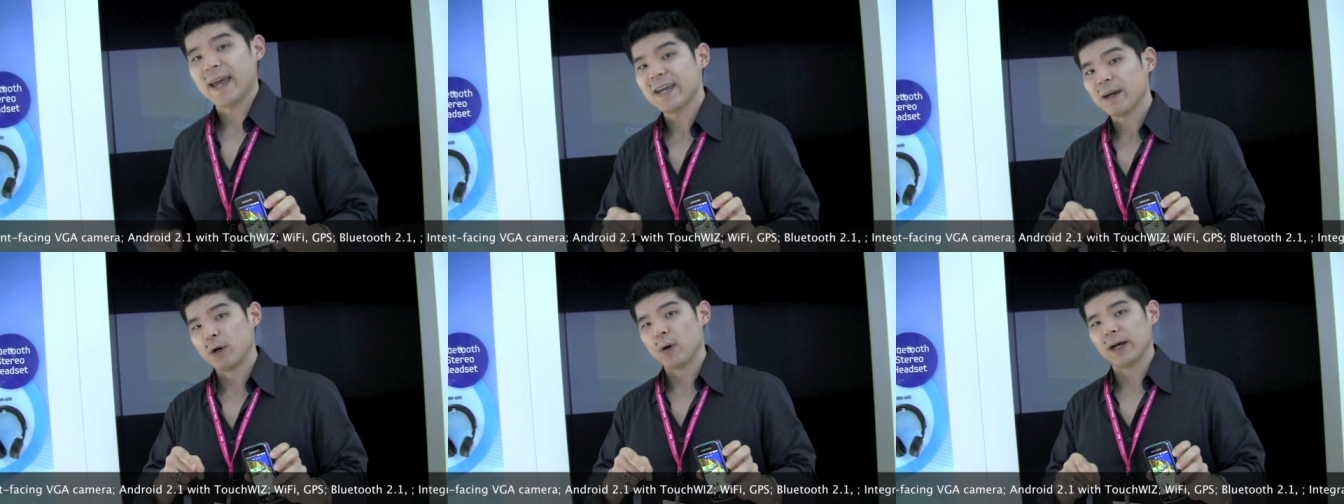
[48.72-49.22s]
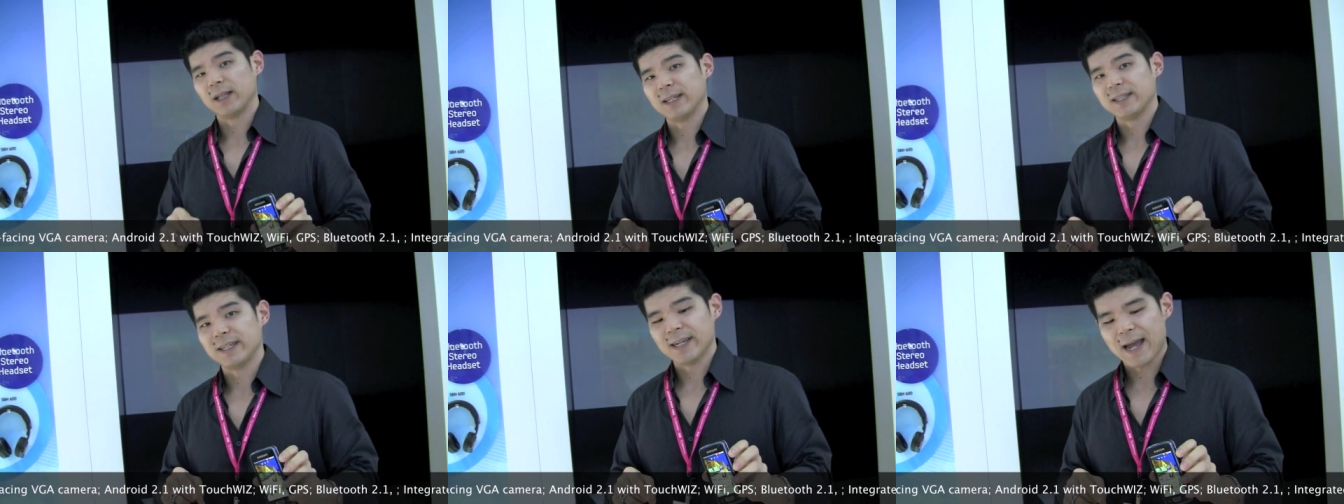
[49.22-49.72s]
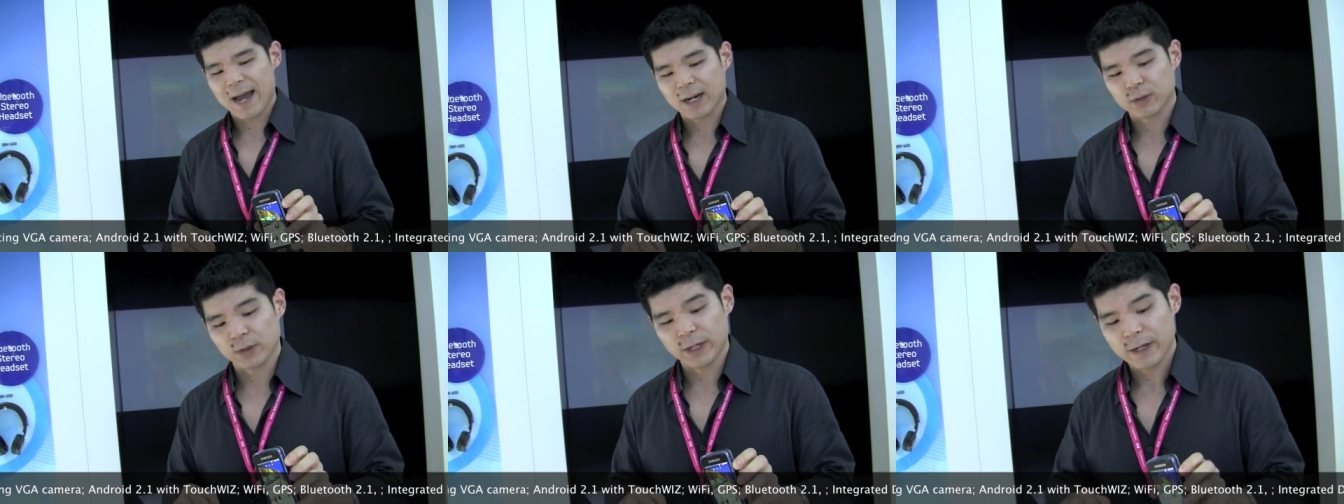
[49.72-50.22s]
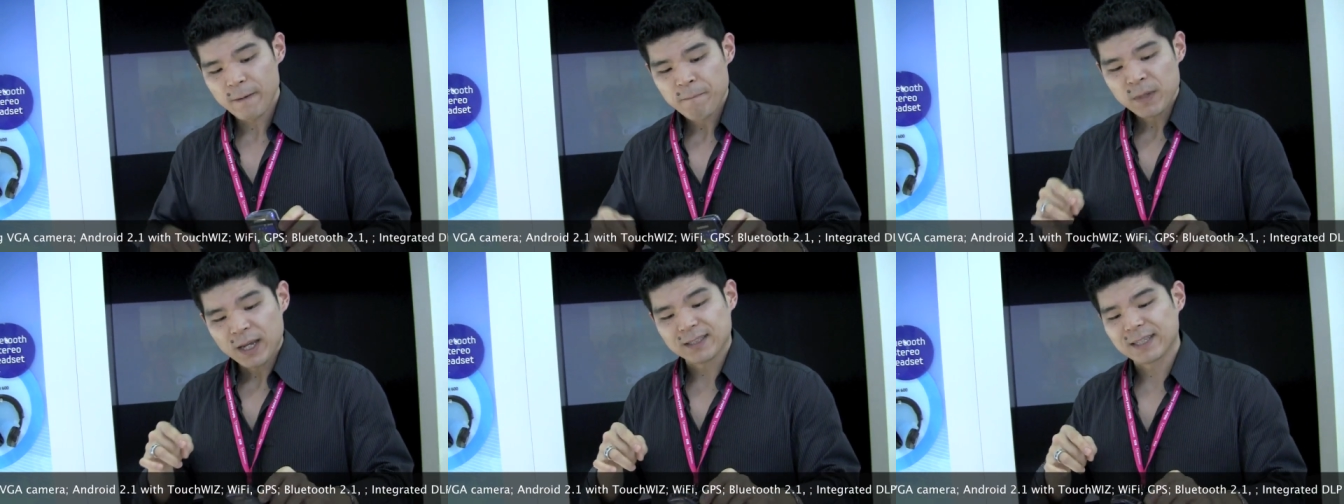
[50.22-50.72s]
AMOLED actually.
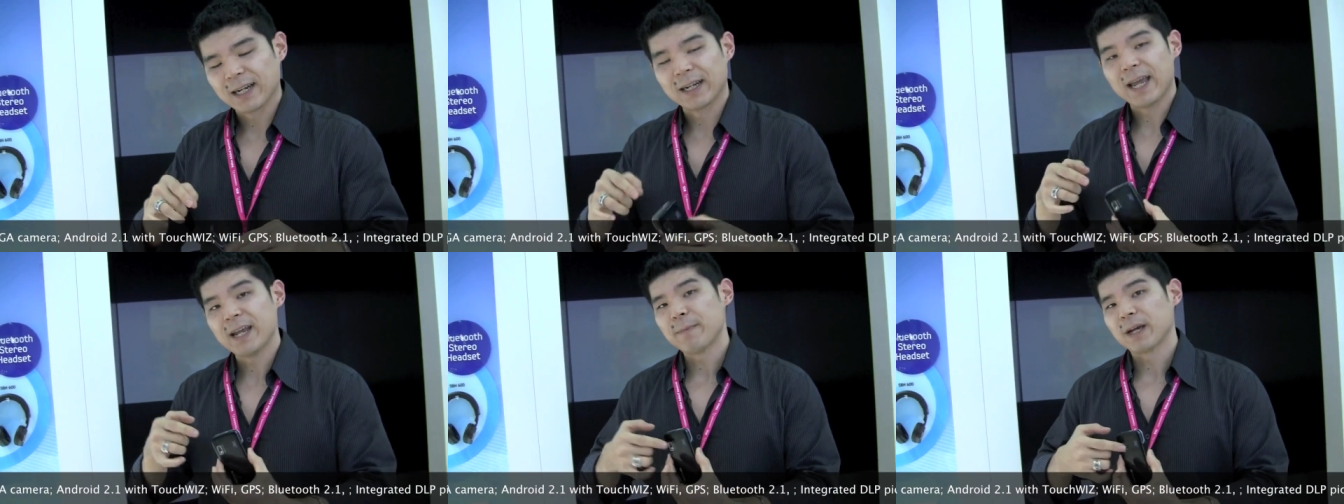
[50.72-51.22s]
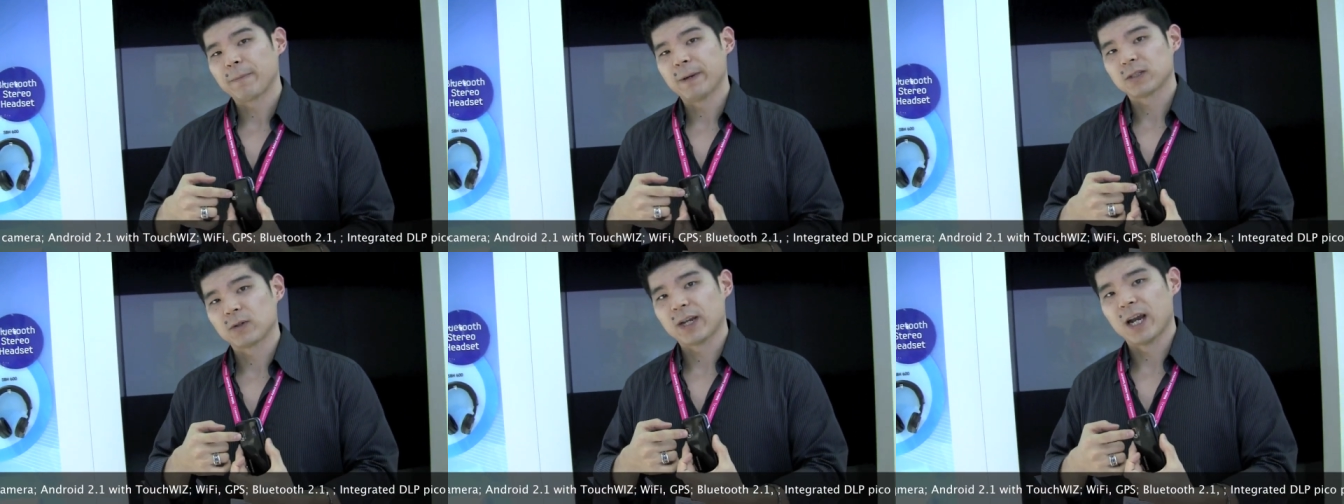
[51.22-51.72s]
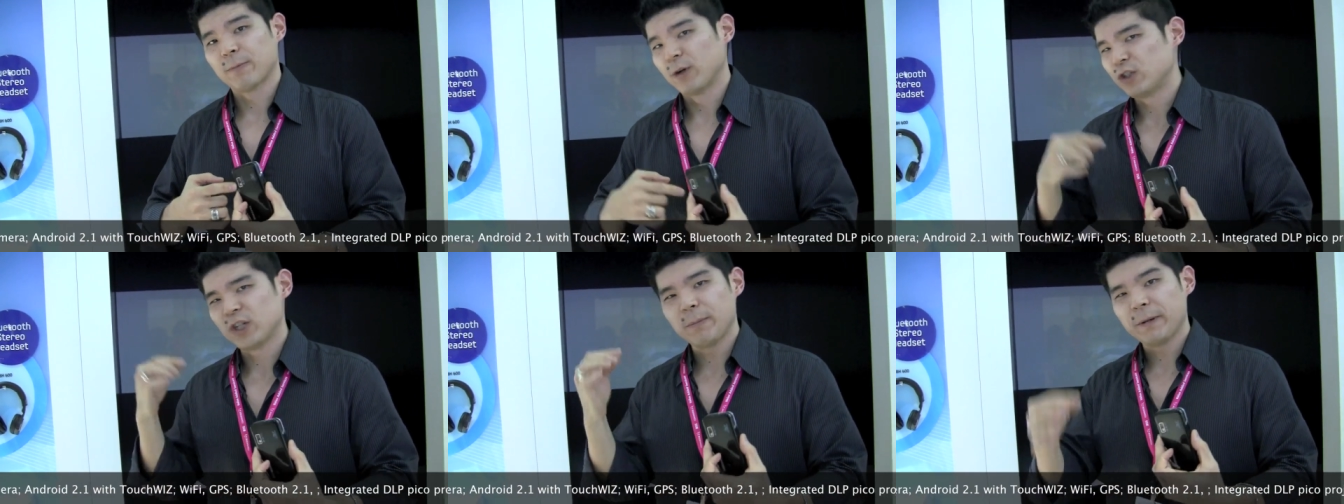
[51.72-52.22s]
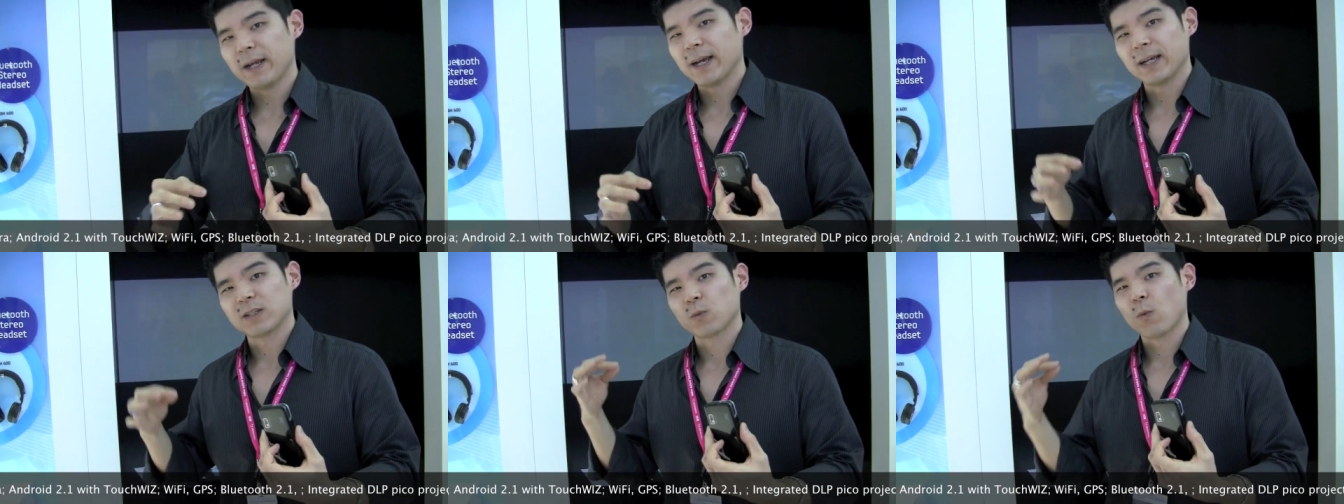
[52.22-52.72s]
It's got an eight megapixel camera, G P
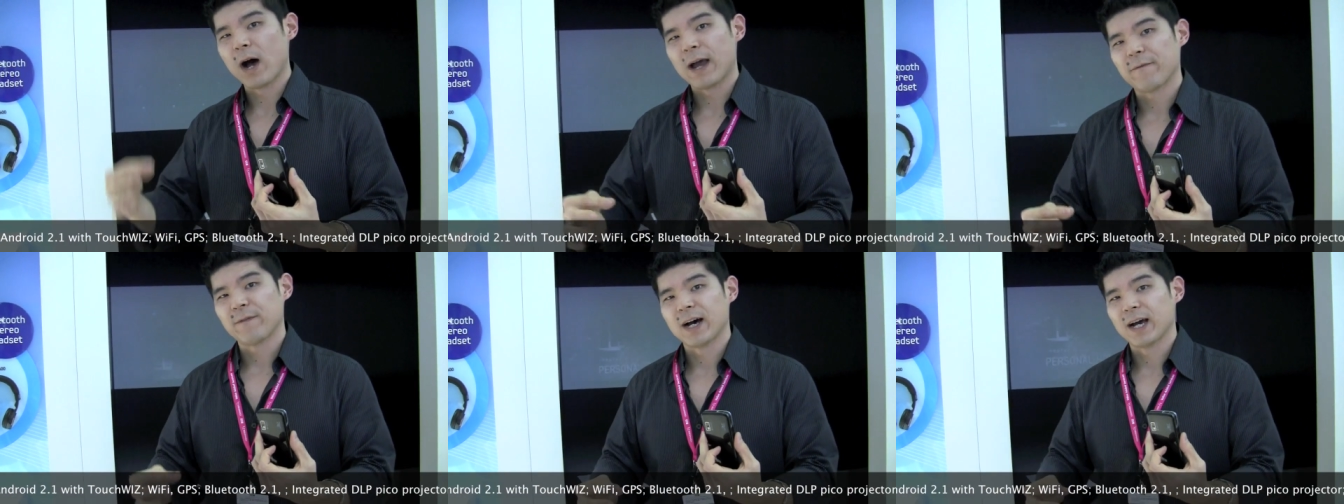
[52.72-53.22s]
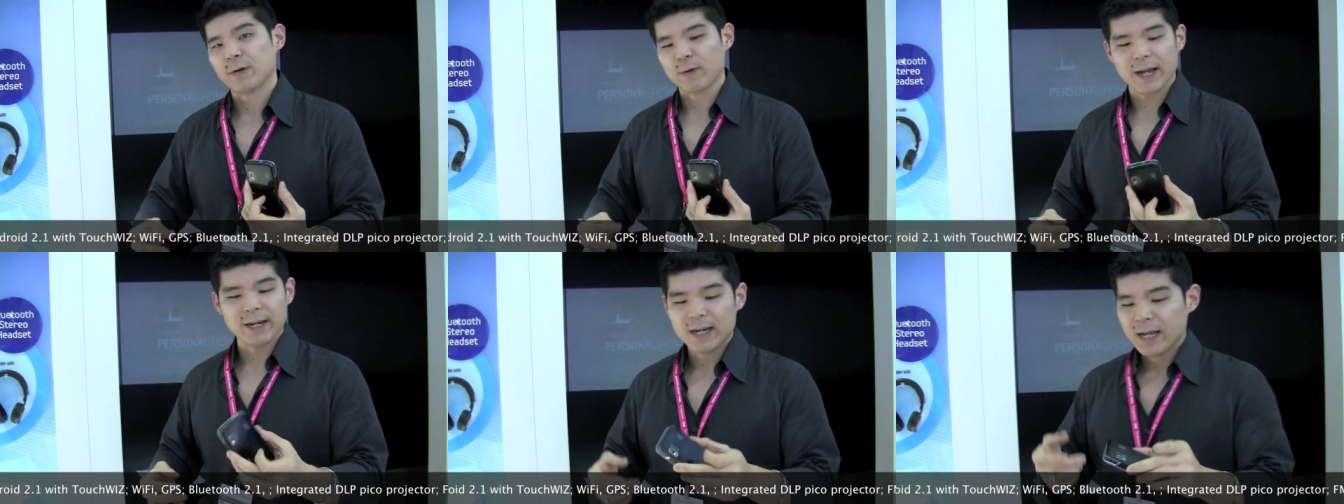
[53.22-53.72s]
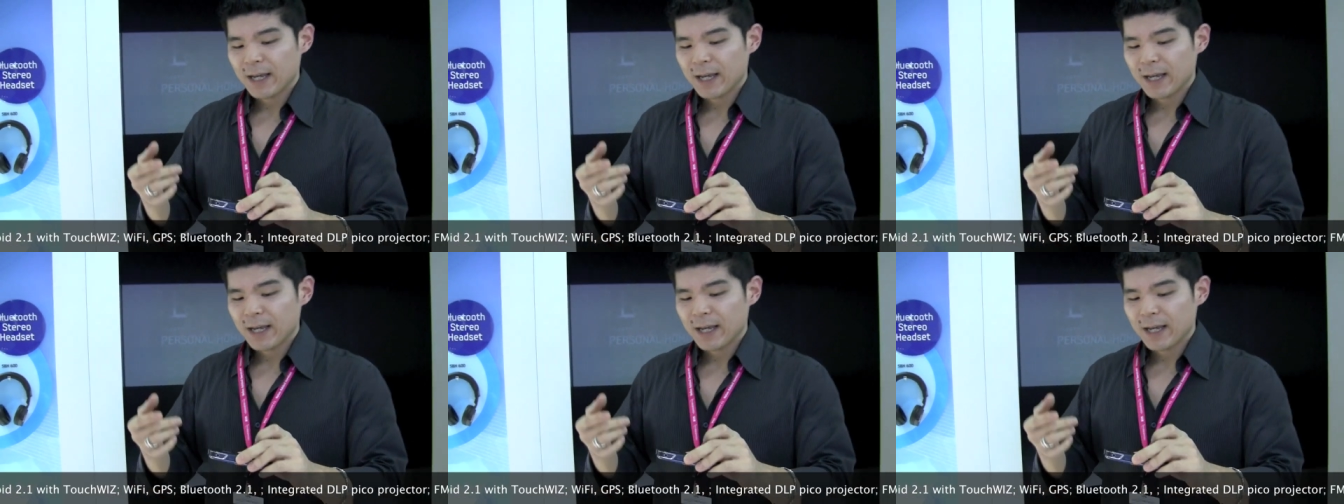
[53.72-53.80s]
S, Wi-Fi, right?